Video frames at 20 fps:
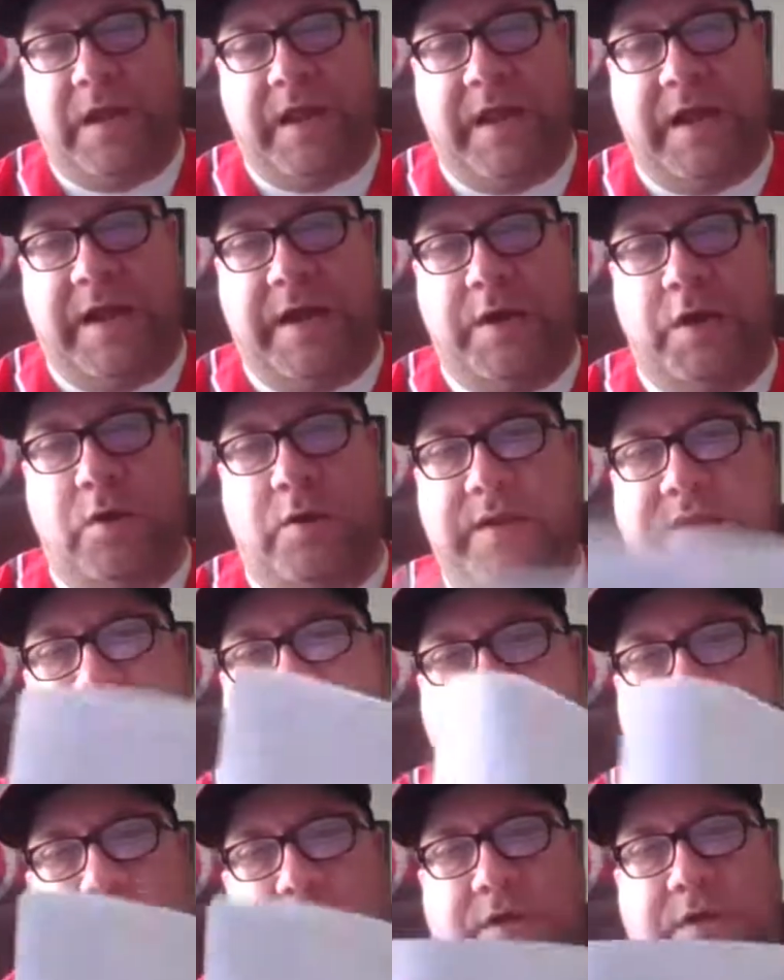And I know it
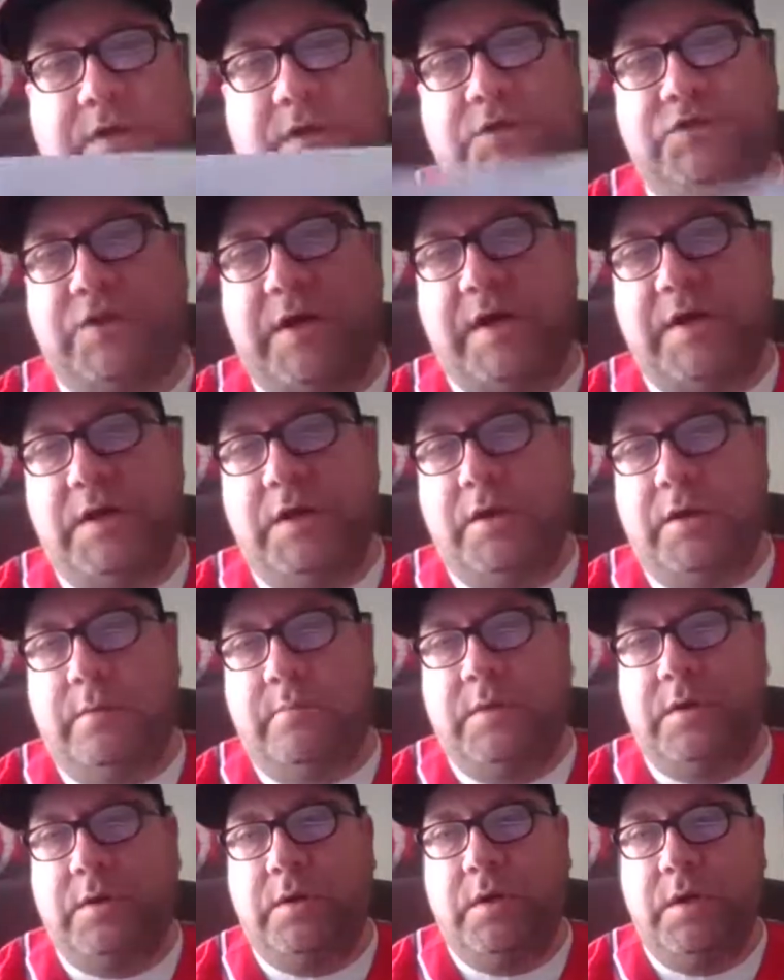gets there. You get a tracking
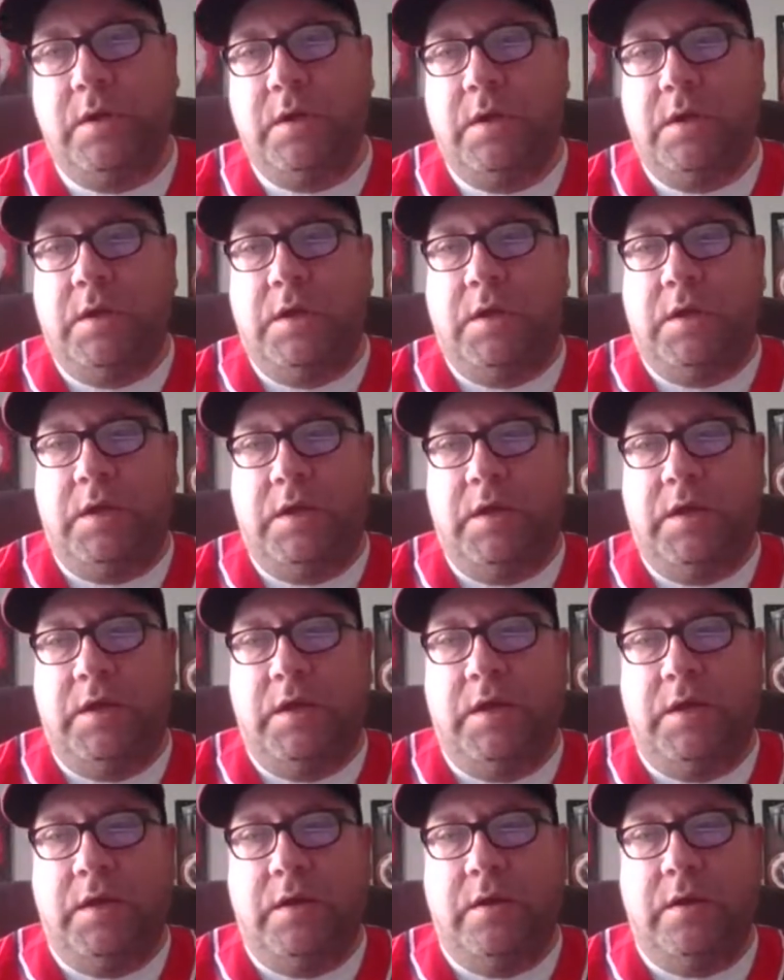number,
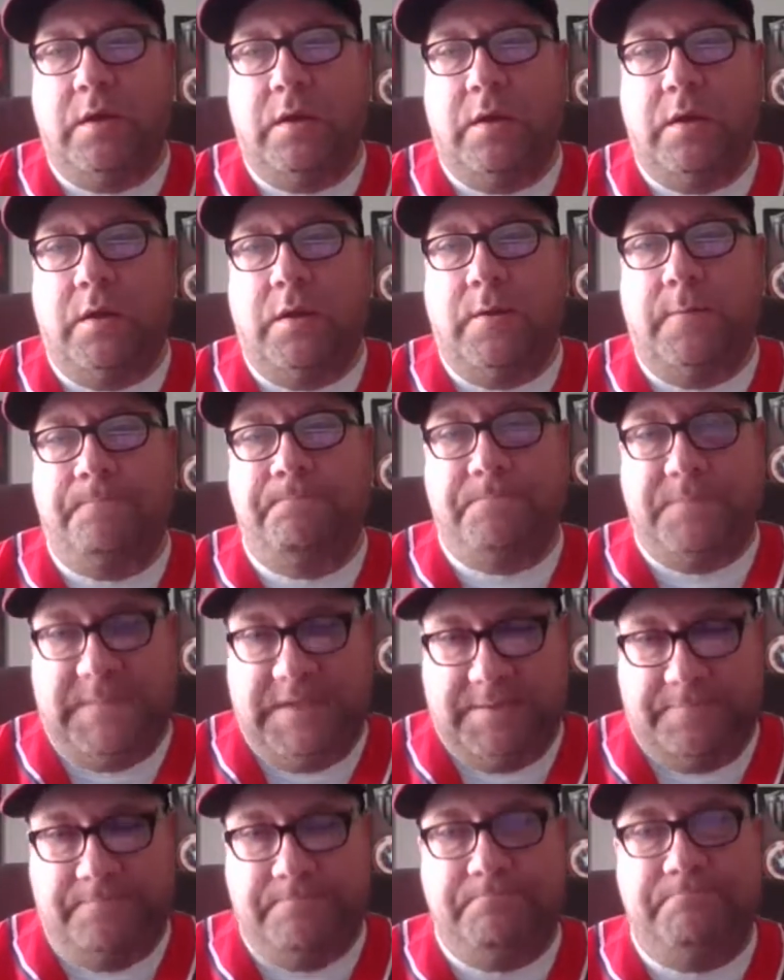and
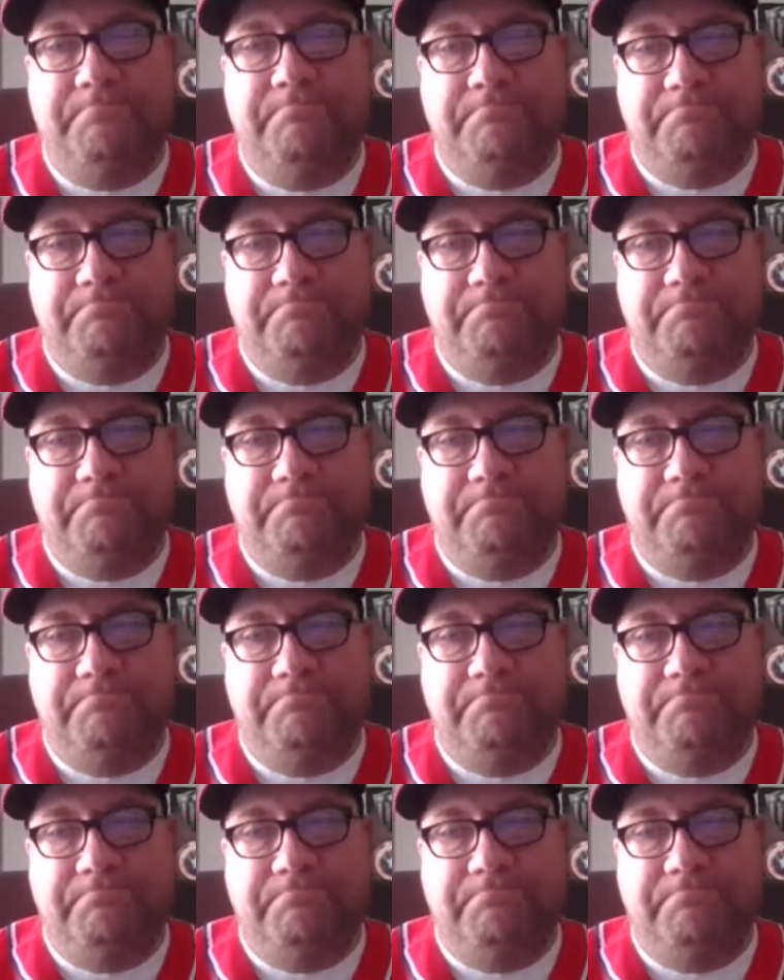yep,